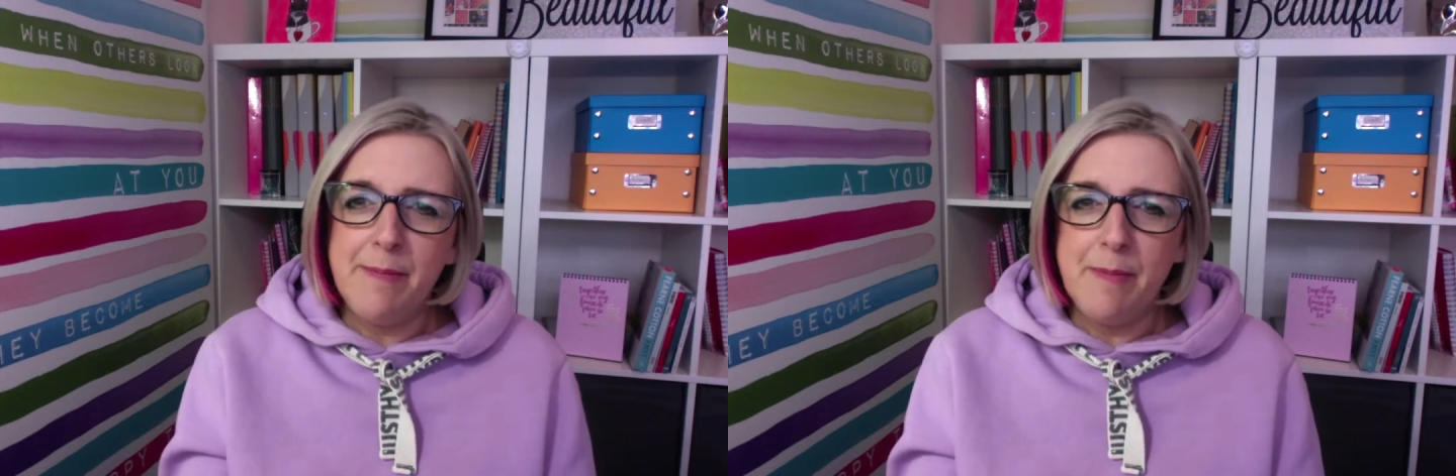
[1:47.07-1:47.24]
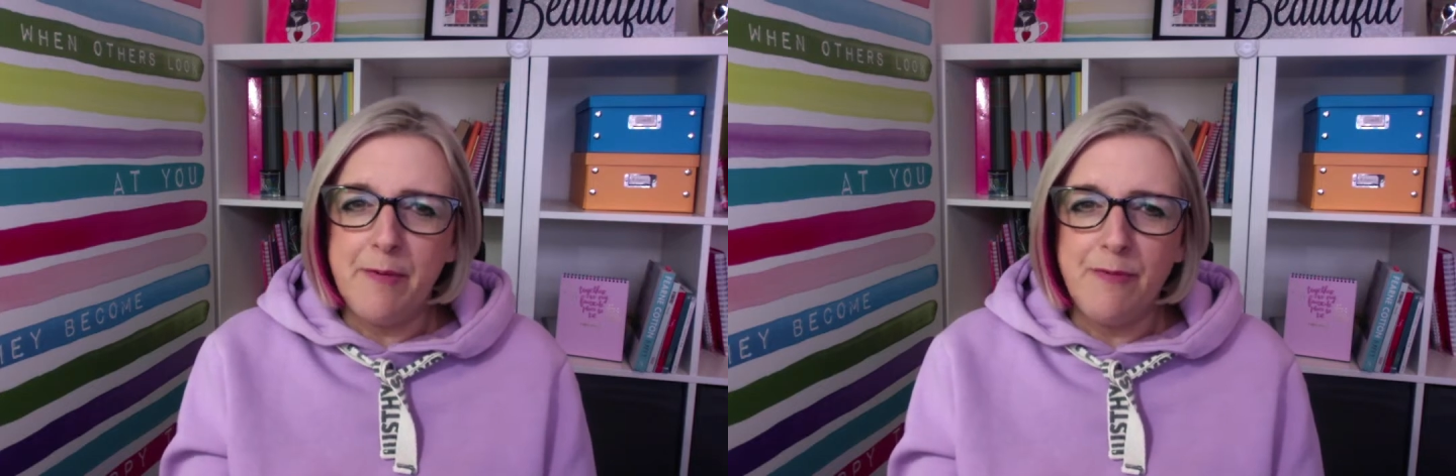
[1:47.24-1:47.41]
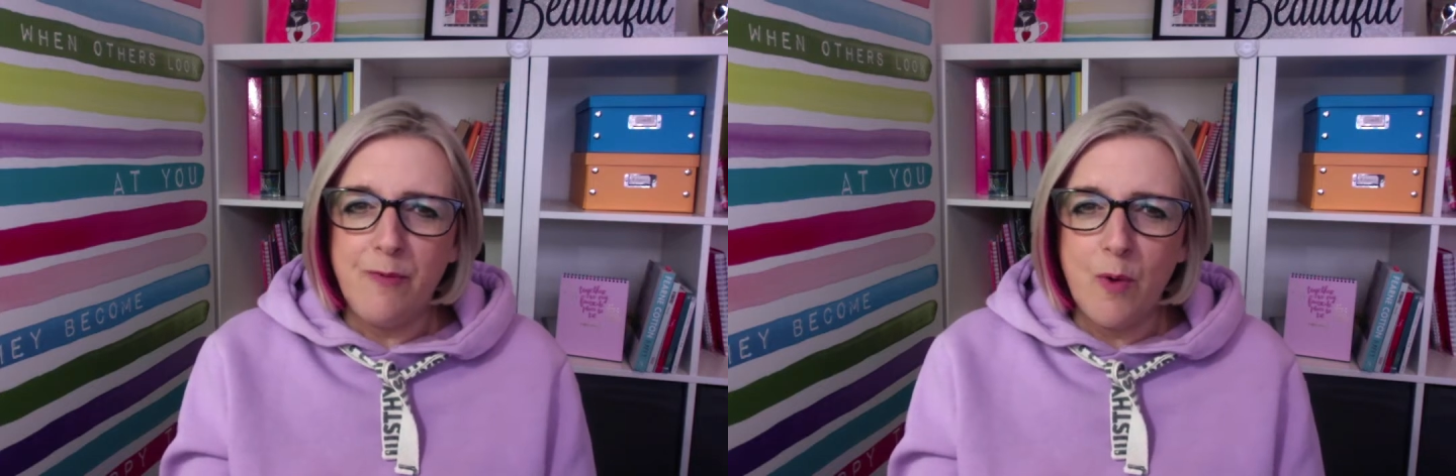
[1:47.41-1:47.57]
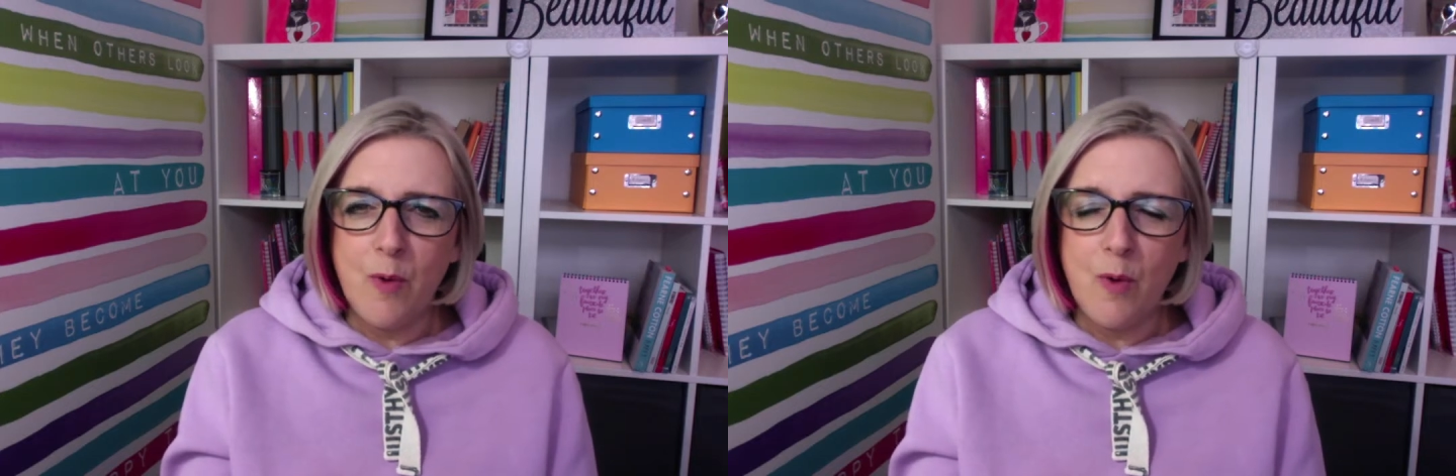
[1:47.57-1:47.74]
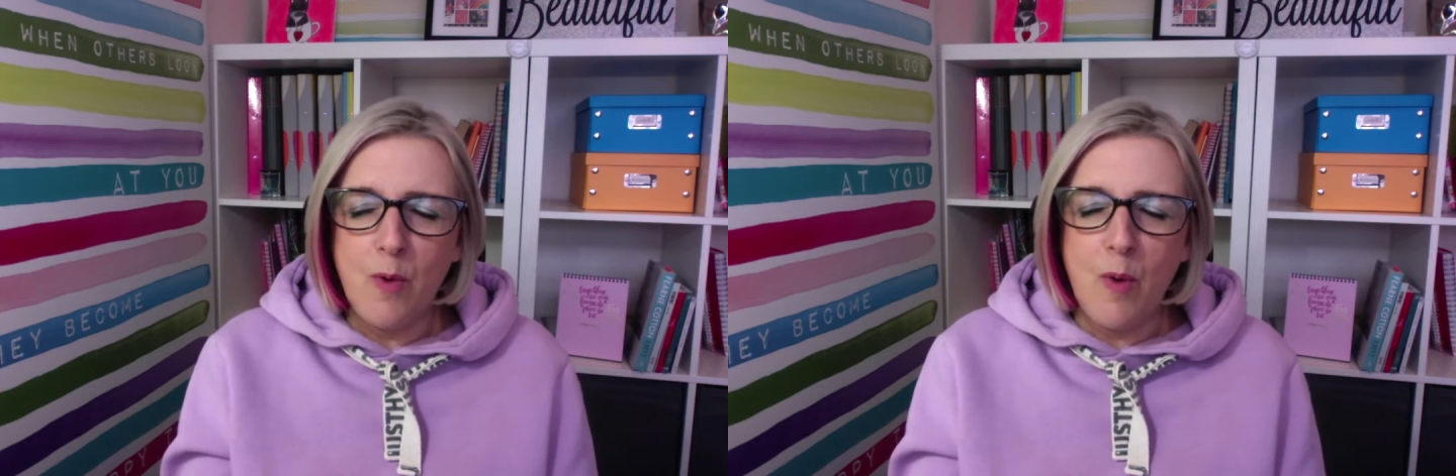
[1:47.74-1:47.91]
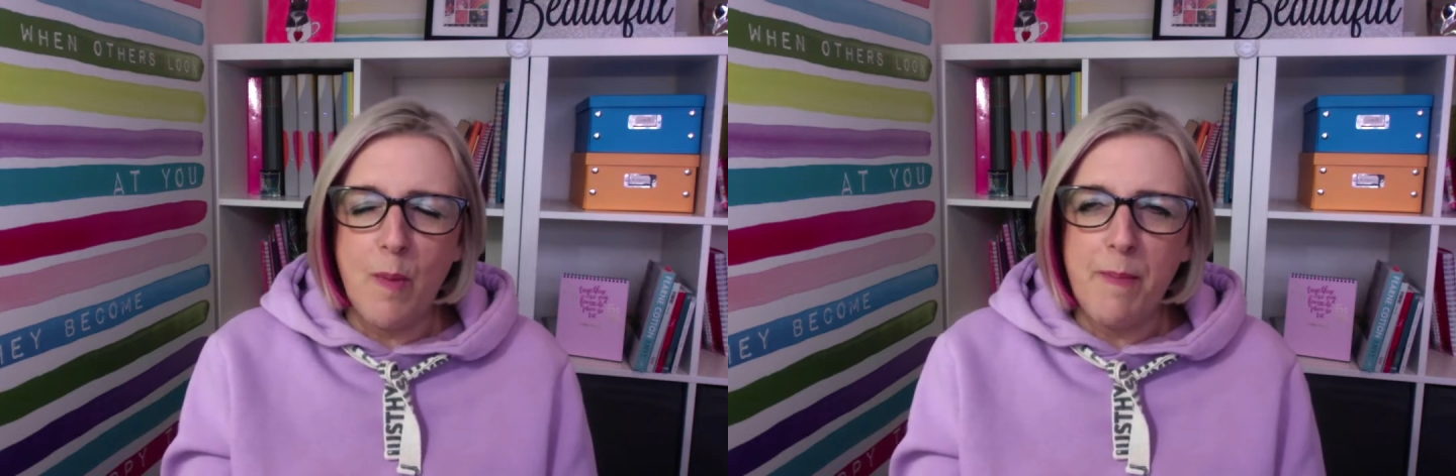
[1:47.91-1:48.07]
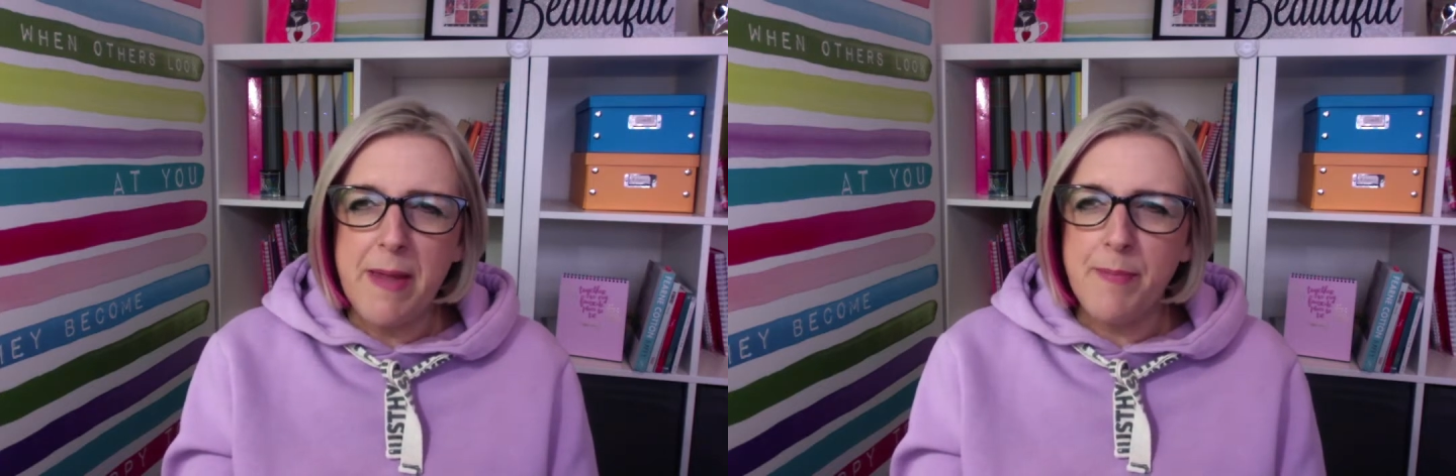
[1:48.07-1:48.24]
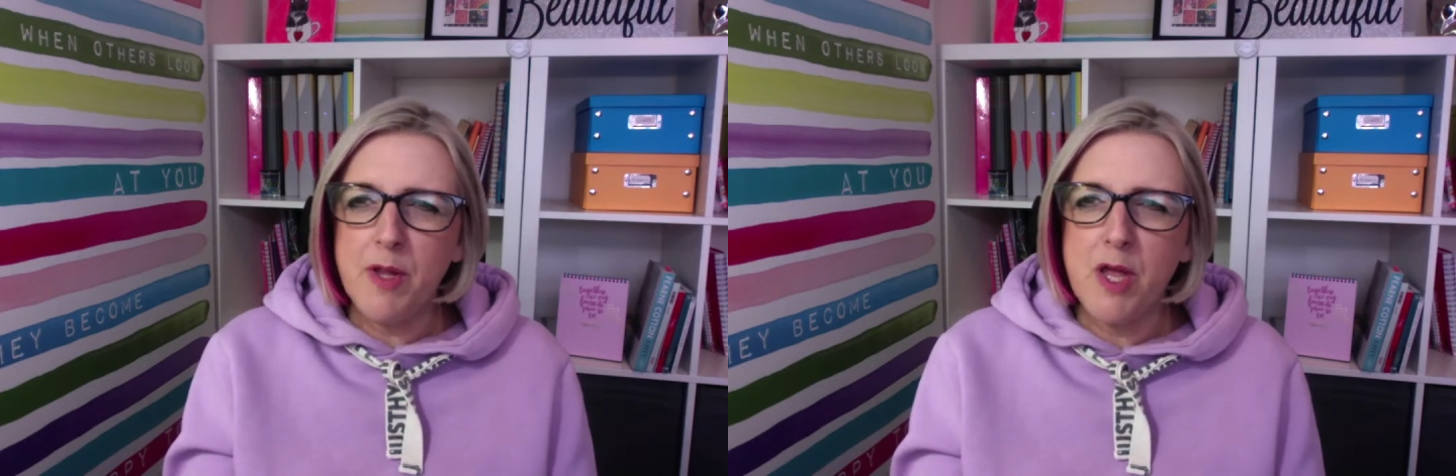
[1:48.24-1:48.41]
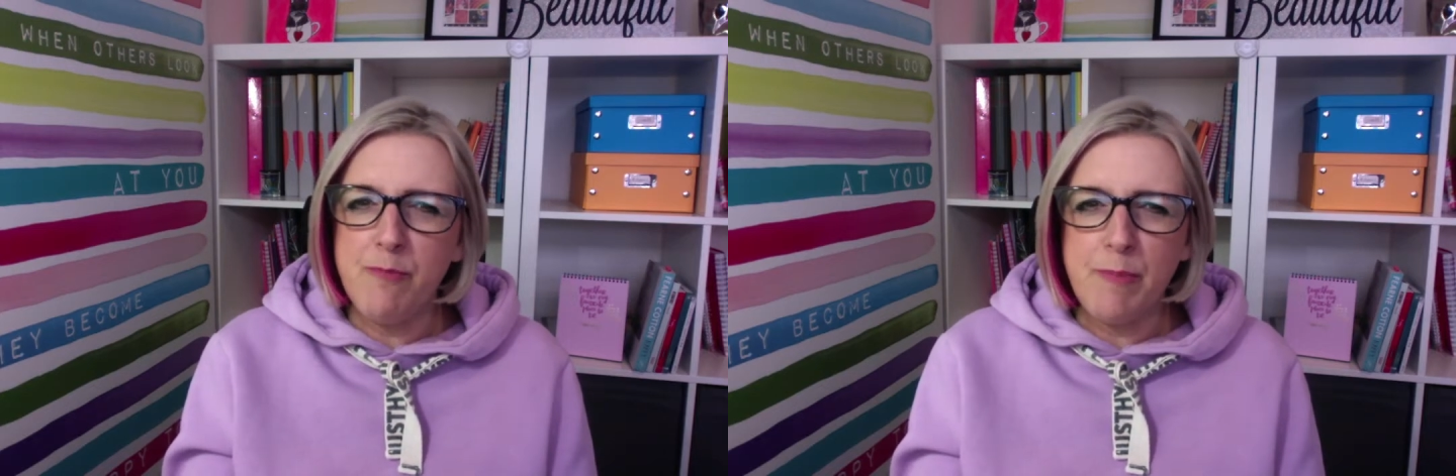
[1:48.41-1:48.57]
for
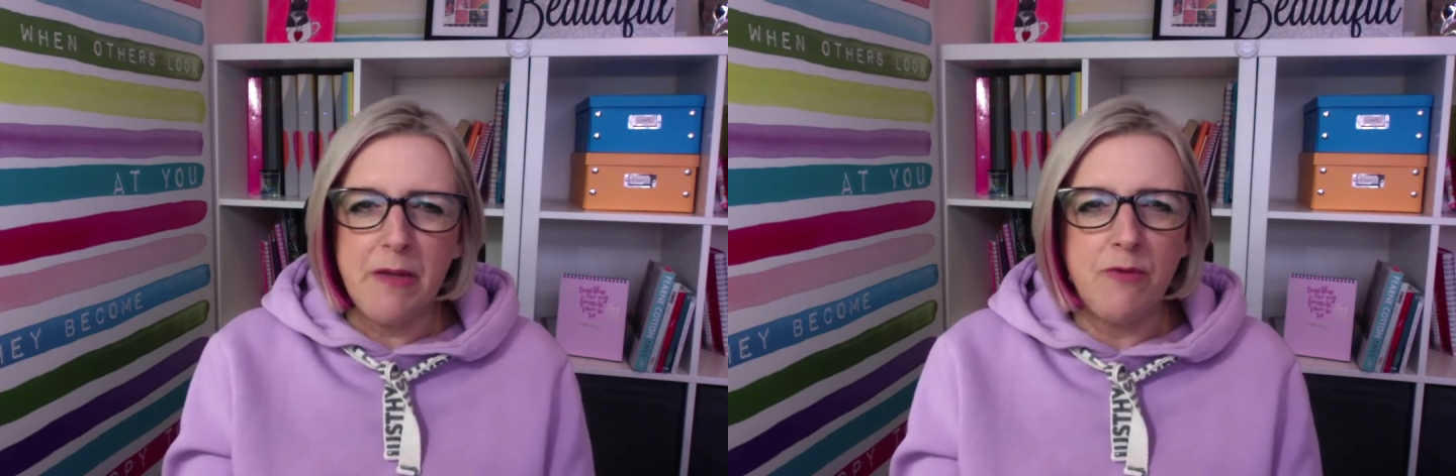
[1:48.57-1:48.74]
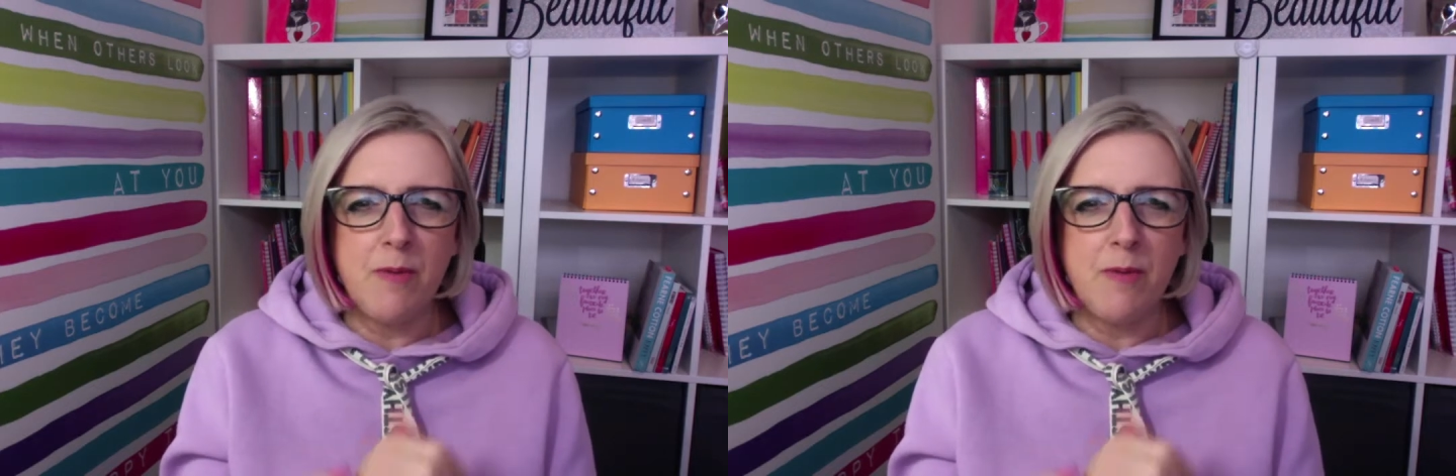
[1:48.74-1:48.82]
people who've been